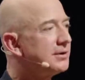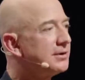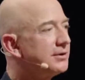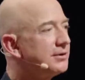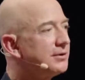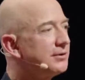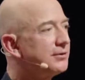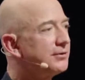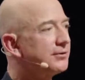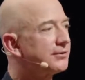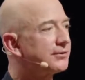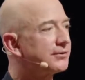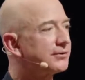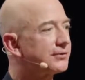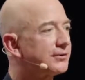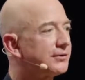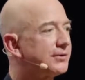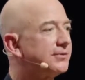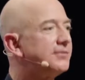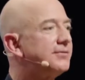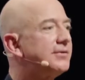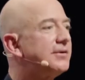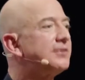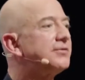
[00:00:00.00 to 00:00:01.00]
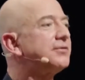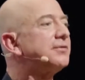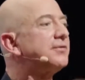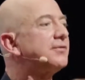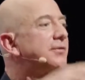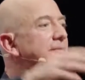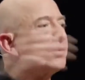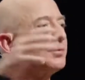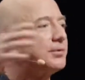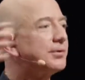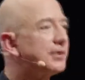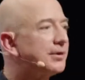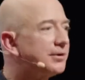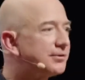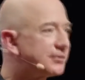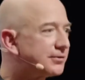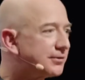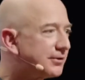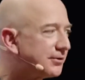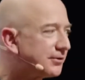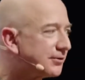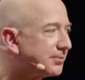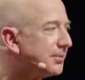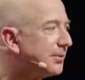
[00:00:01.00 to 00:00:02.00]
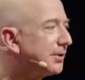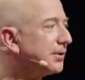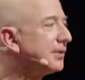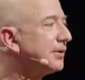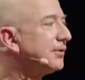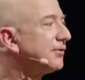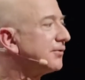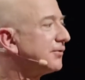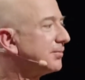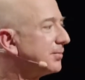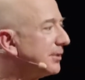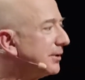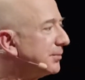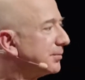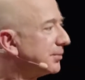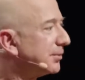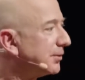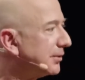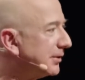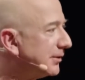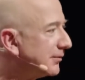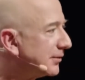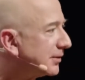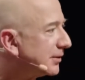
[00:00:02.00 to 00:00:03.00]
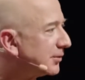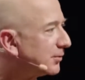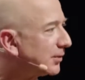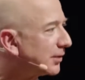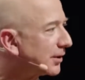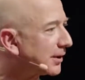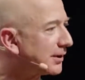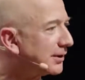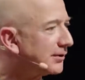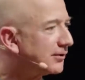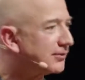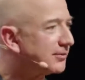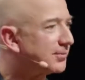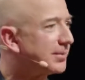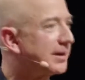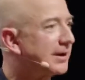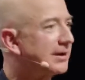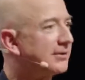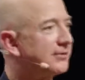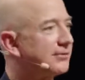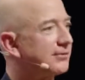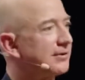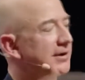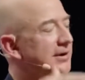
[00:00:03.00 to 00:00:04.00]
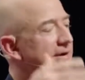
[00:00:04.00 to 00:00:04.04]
is, the vision for Blue Origin is millions of people living and working in space.